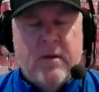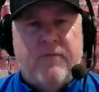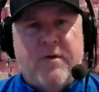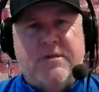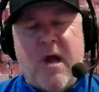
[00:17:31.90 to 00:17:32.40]

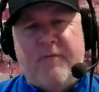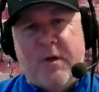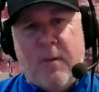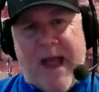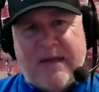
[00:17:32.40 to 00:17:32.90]
First off,
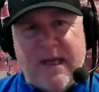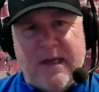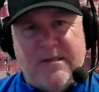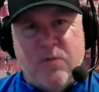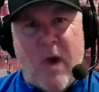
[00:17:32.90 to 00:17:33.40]
you go back to
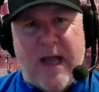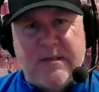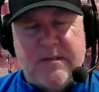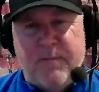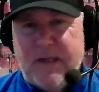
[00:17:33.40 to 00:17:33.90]

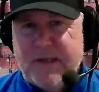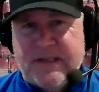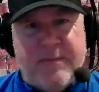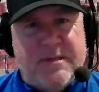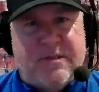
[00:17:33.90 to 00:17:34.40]
East-West. Bill
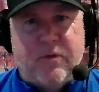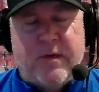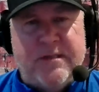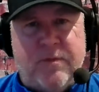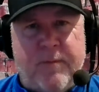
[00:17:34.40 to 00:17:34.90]
Simmons
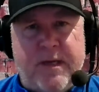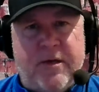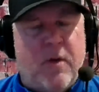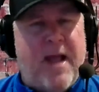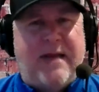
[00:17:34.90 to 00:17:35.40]
agrees with me.
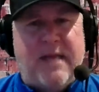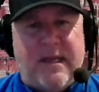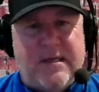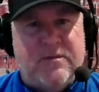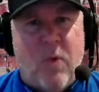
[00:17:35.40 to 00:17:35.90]
You go back
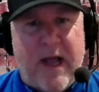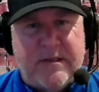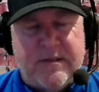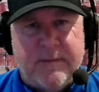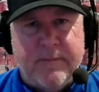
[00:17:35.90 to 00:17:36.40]
to
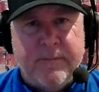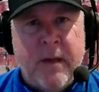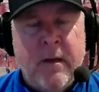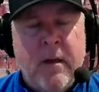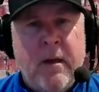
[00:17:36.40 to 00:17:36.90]
East-West.
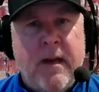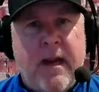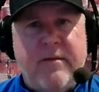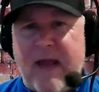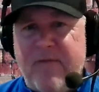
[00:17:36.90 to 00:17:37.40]

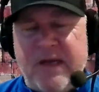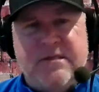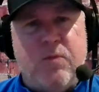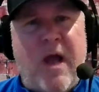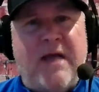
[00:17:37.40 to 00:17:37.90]
And you have
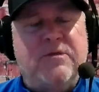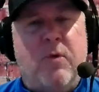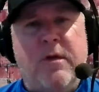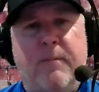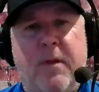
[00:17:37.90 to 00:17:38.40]
East-West,
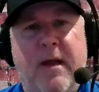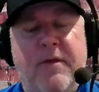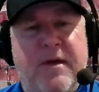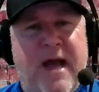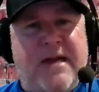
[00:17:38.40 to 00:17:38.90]
or you play
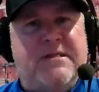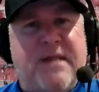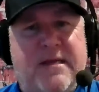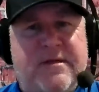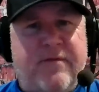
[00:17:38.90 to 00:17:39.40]
the United
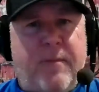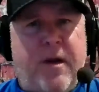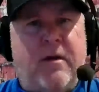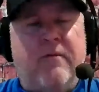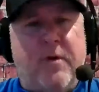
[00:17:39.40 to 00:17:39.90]
States of
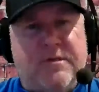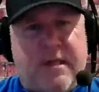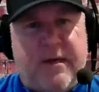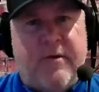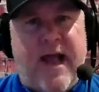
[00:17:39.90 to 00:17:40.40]
America versus
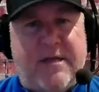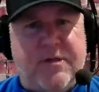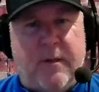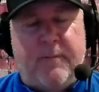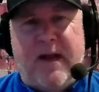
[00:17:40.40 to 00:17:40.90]
the
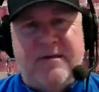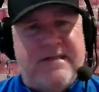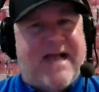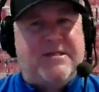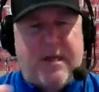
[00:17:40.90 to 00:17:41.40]
international players.
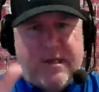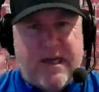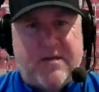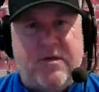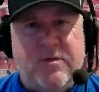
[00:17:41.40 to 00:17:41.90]
That's it. You
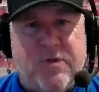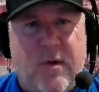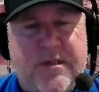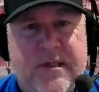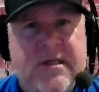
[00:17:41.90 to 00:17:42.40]
got two
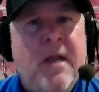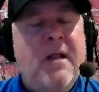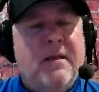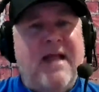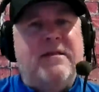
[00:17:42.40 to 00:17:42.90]

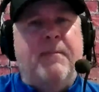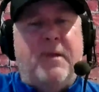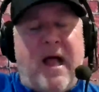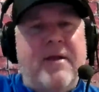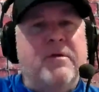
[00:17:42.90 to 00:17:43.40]
choices. Let the
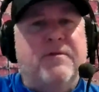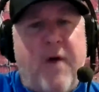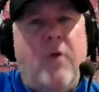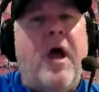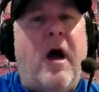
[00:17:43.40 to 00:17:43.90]
players
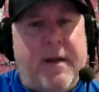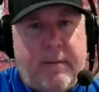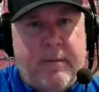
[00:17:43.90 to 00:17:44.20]
vote on it.